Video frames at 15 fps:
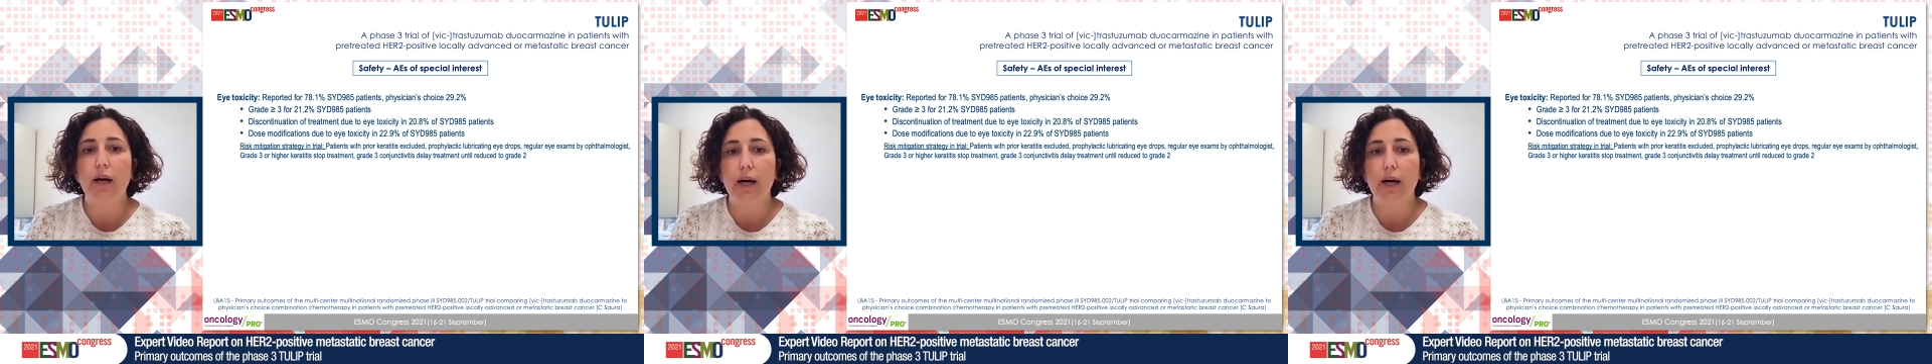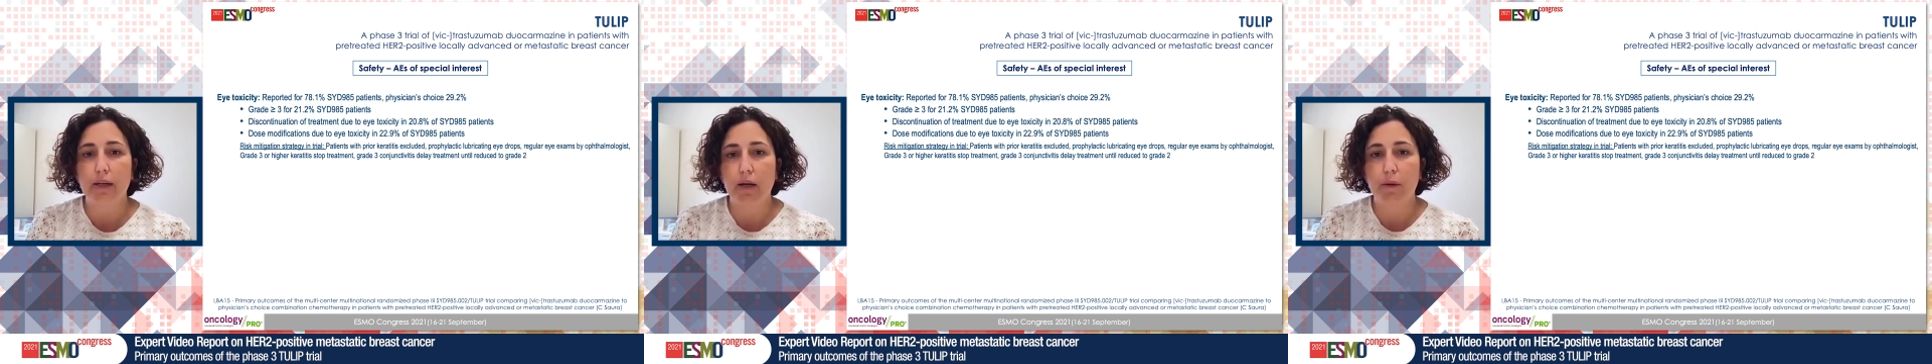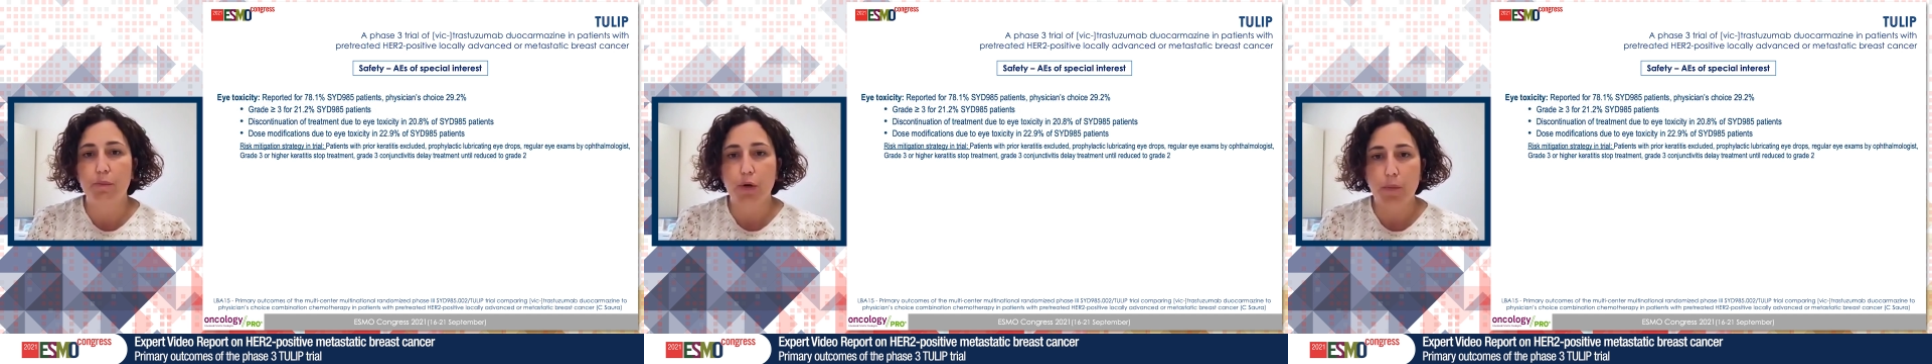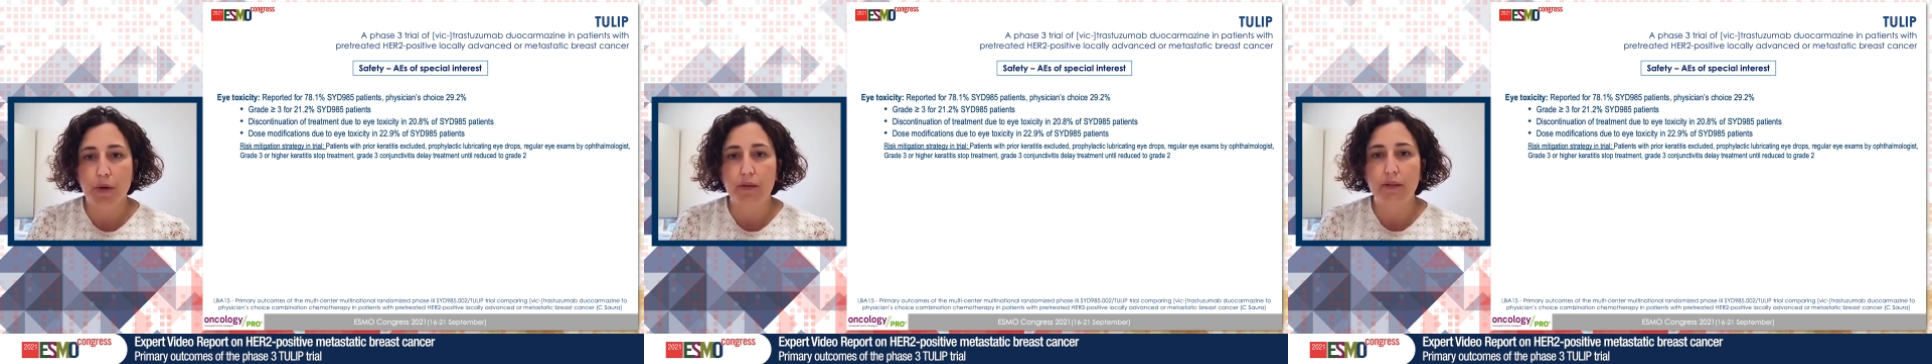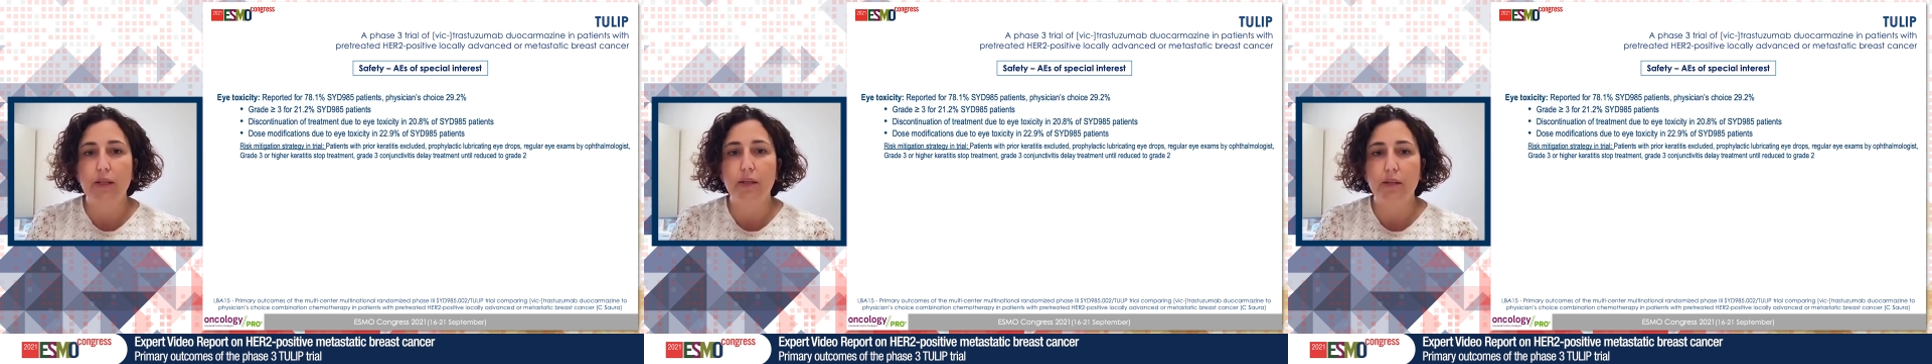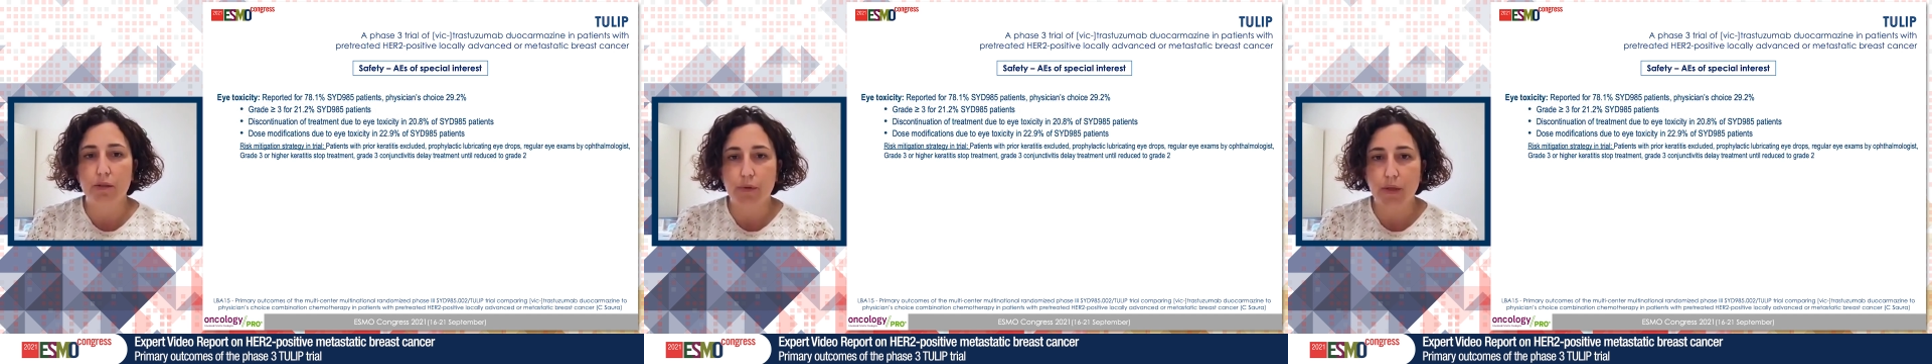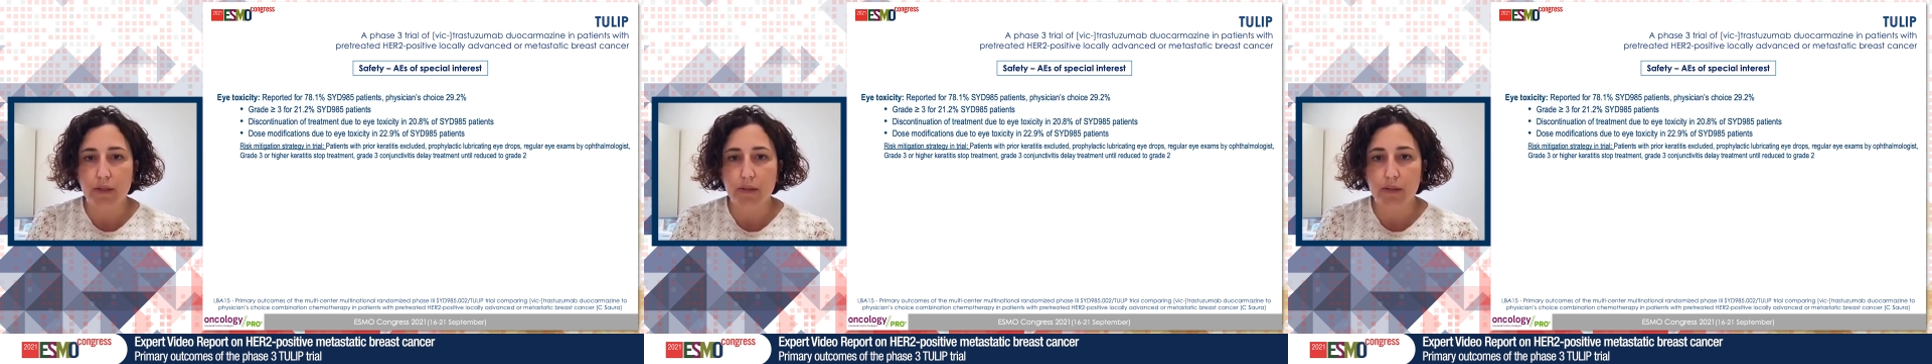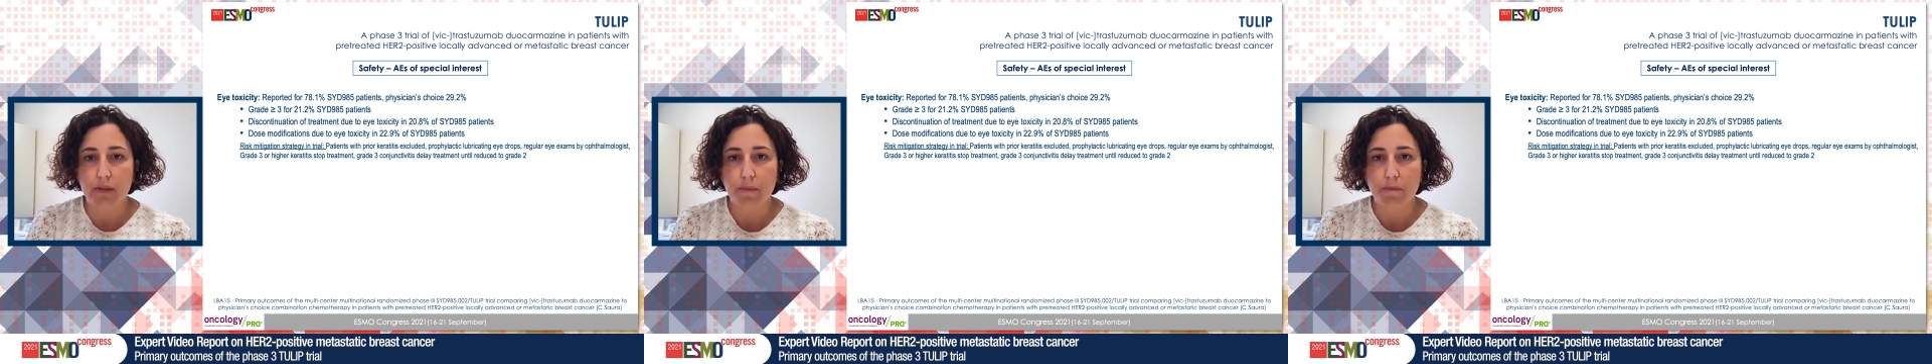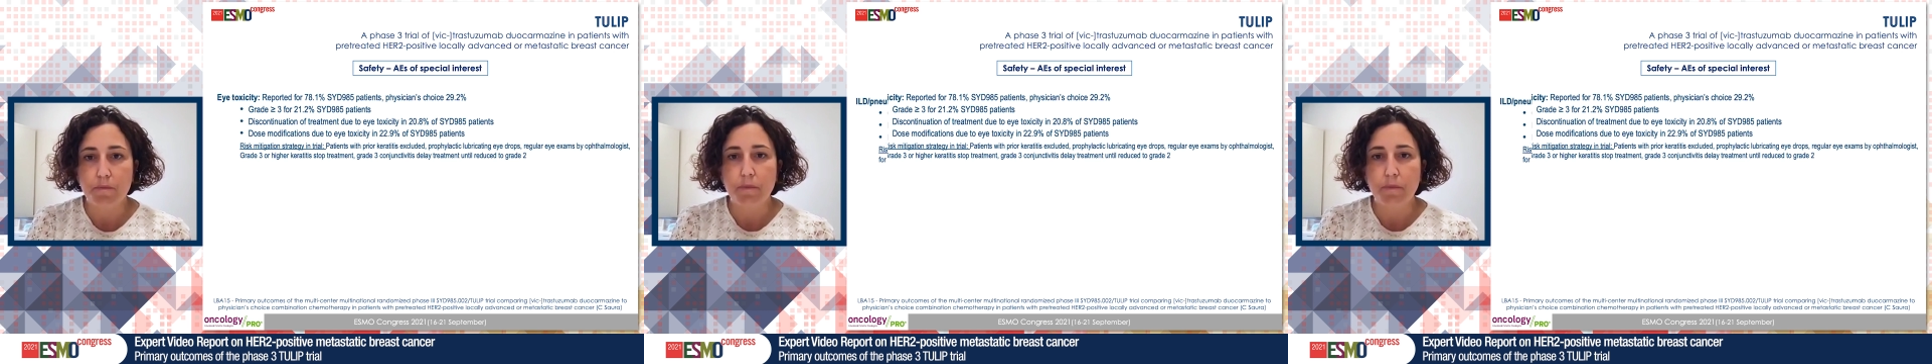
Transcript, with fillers: unappropriately treated.